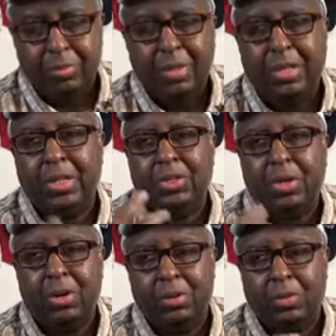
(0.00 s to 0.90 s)
it did
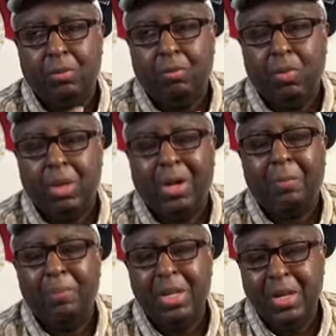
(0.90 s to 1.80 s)
start more like a
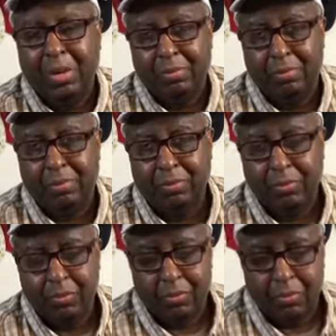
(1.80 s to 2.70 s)
medium,
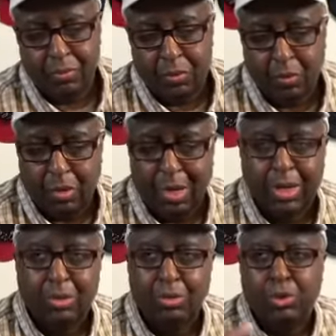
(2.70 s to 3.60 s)
where I got
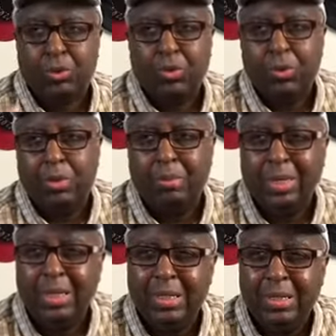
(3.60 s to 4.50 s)
a little stronger,
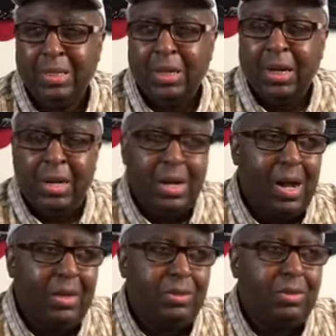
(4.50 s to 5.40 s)
but
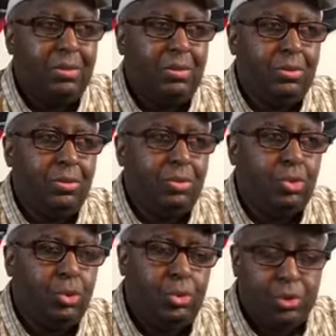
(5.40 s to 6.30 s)
not
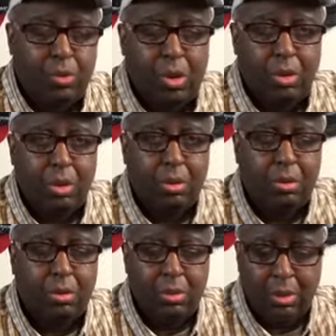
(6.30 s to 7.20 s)
too strong.
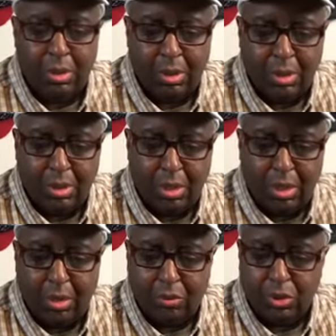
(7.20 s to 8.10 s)

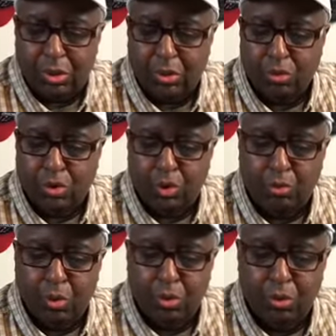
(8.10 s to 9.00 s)
It was still
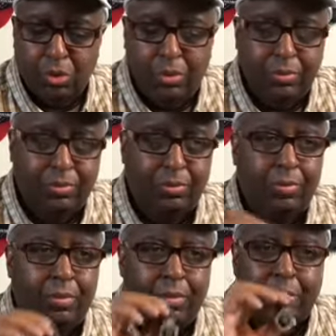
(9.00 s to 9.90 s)
smooth,
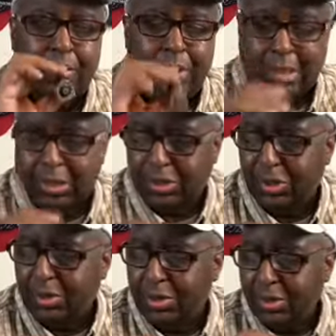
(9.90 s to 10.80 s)

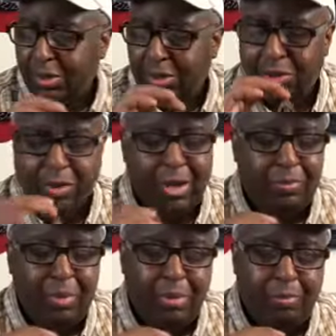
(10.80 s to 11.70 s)
delicious, still
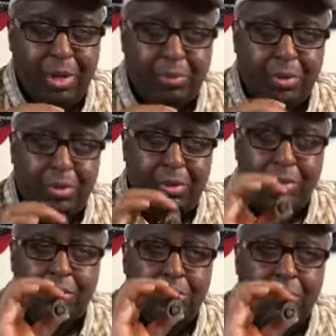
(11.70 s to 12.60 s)
kept the pepper,
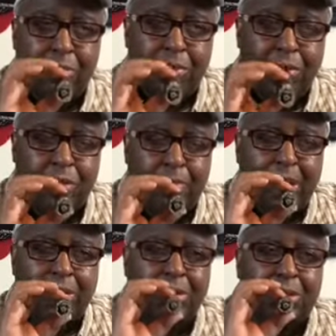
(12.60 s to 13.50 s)
the
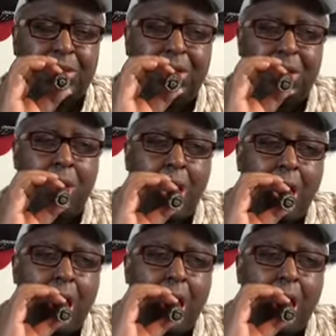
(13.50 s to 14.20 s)
spice, and the cedar.